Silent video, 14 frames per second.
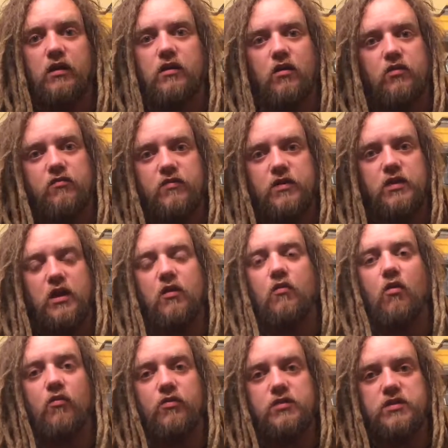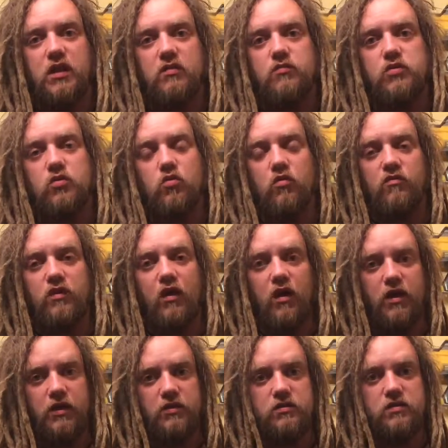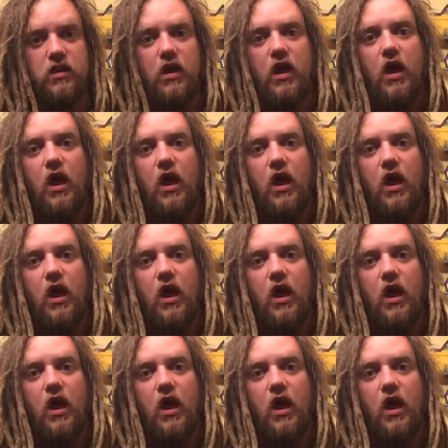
another video on the same sort of lines.